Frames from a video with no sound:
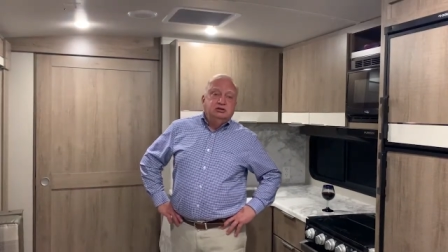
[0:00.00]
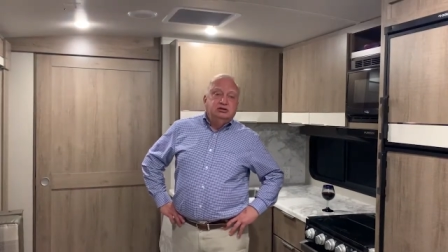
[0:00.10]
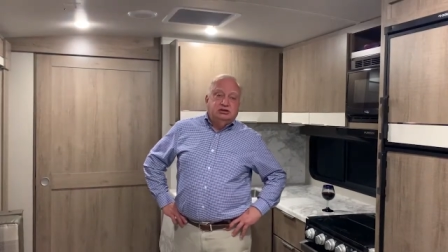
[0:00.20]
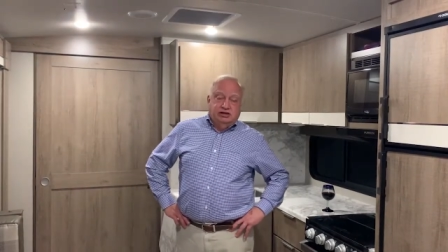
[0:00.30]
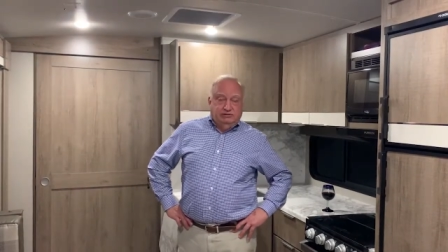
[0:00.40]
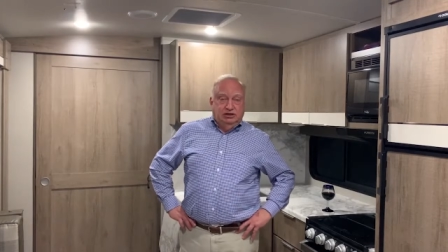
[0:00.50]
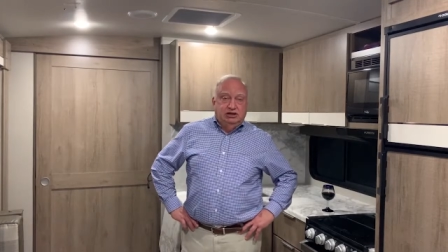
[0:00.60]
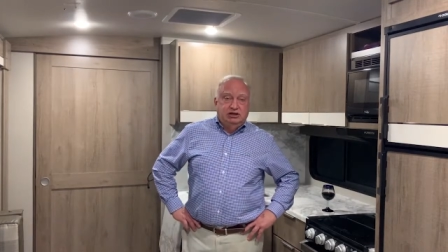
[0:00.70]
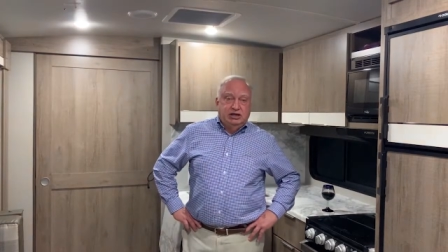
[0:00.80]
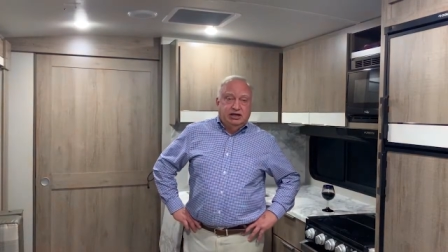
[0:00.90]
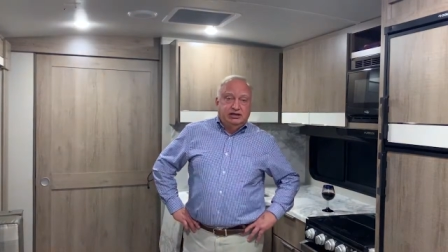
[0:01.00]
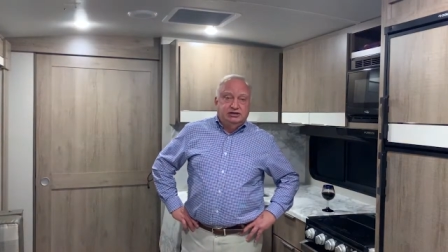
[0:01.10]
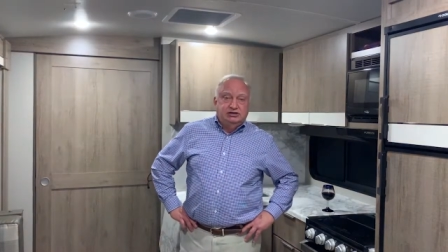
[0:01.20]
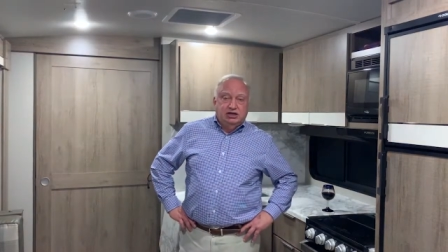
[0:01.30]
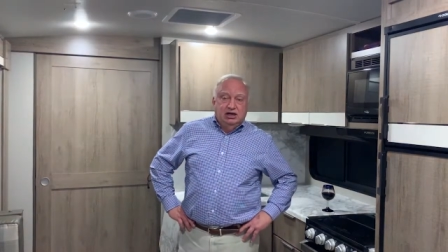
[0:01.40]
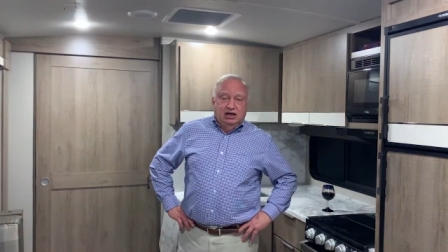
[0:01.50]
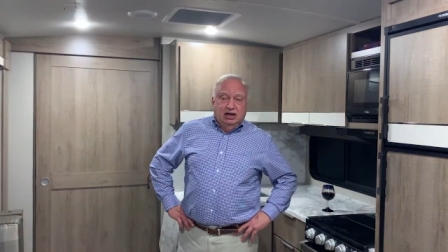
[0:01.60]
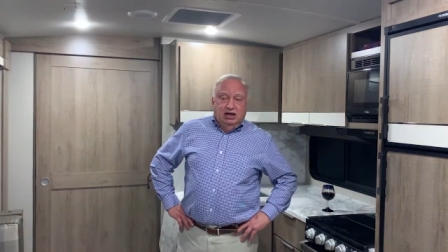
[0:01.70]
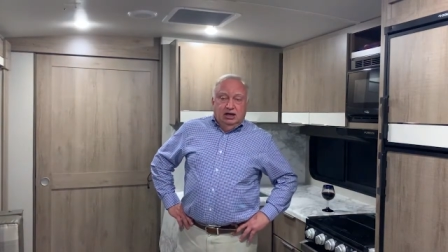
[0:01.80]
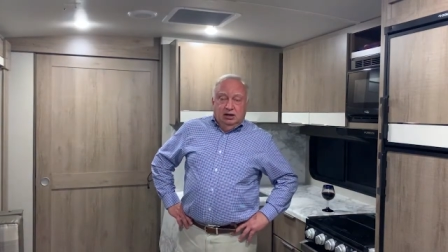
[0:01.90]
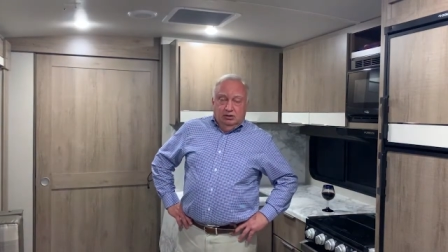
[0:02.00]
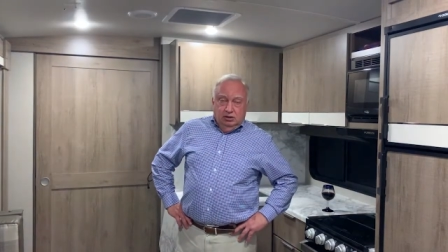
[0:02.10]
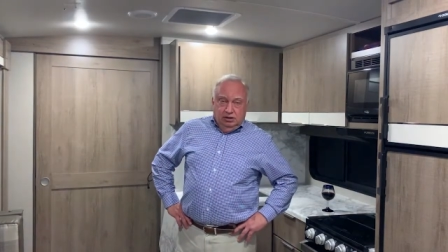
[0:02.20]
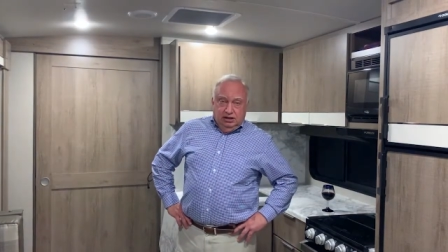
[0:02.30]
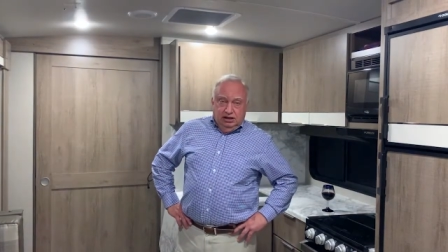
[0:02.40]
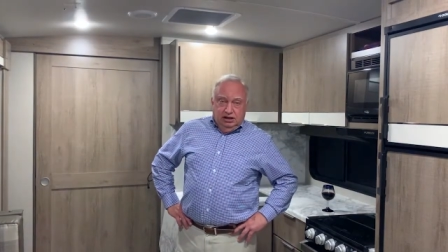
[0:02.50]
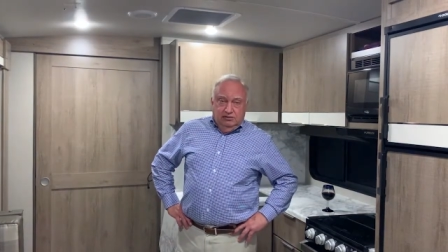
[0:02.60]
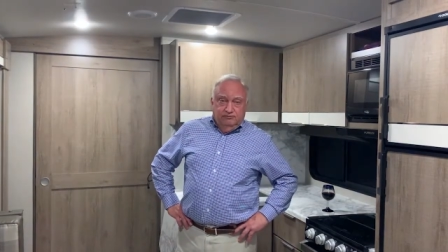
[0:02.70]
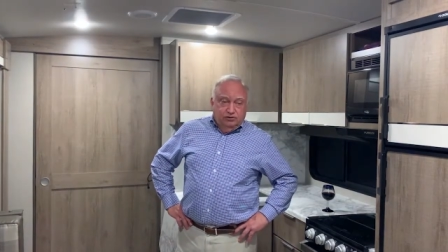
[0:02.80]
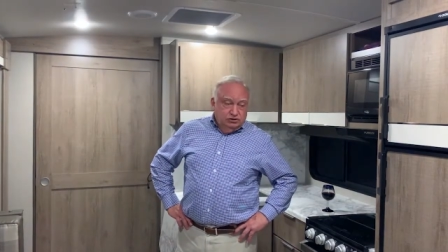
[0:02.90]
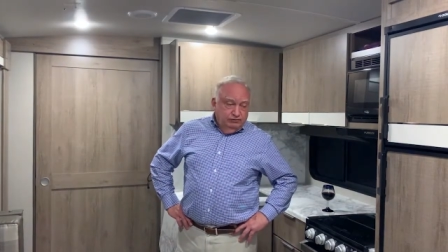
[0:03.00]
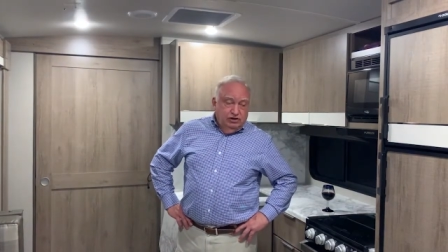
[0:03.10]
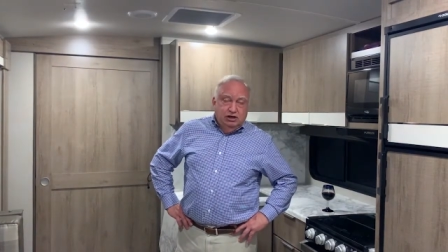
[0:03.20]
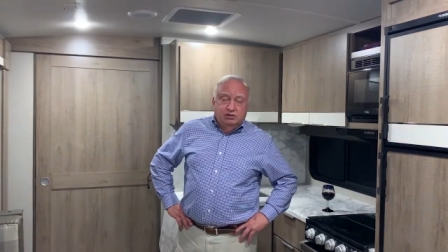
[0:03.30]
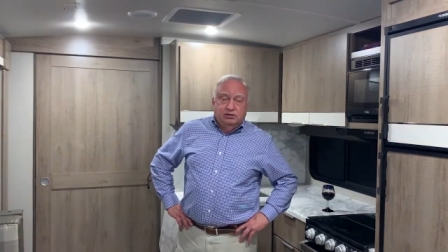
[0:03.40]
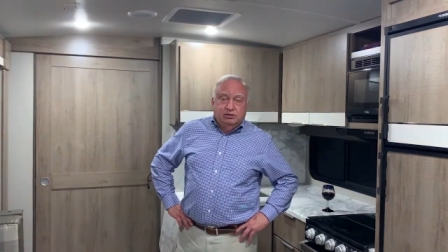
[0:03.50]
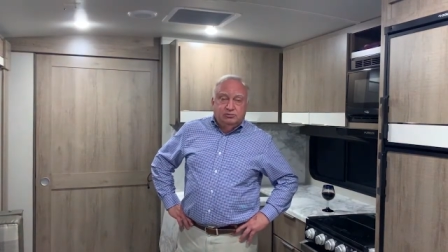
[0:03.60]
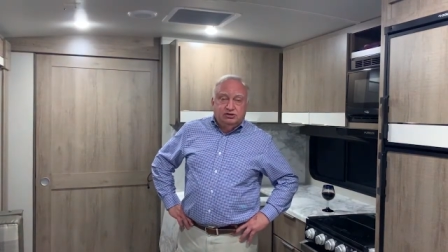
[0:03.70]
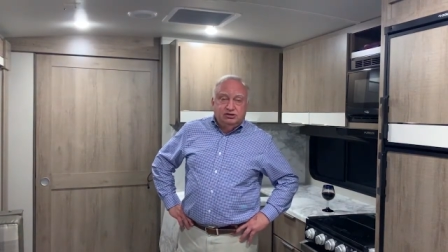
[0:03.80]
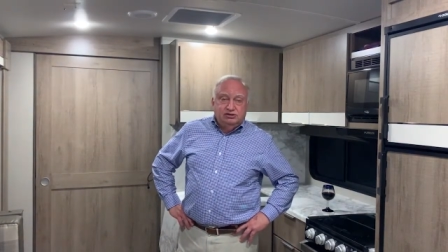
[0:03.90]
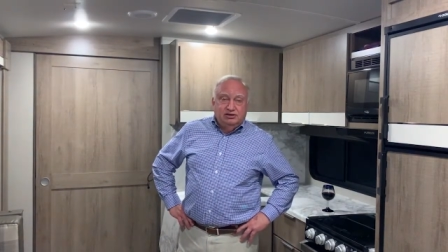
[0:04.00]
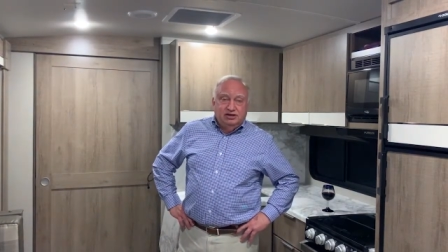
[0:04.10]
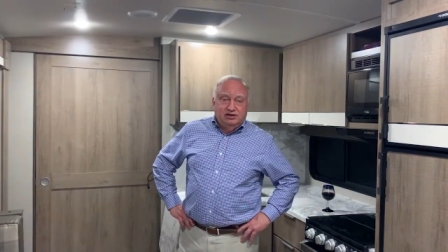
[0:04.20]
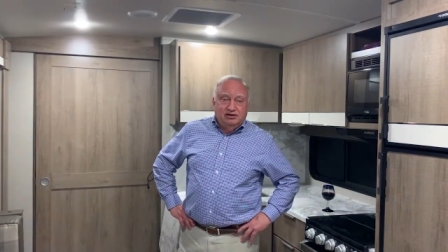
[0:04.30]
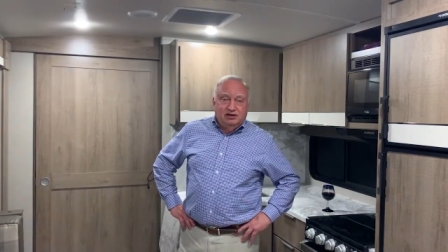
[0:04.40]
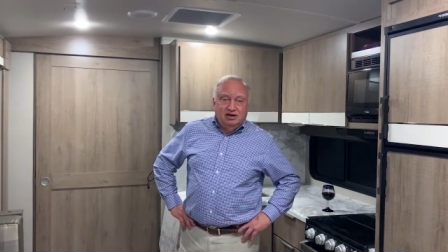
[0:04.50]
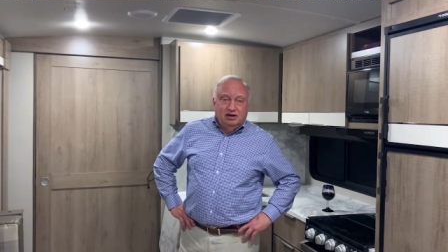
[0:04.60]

17 days. The first video that I'm going to shoot here,